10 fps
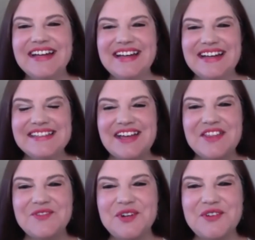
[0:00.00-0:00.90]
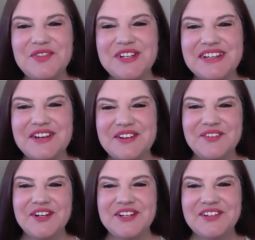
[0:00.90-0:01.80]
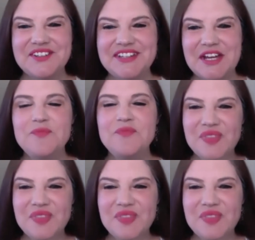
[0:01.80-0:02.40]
I saw the one video where you're like,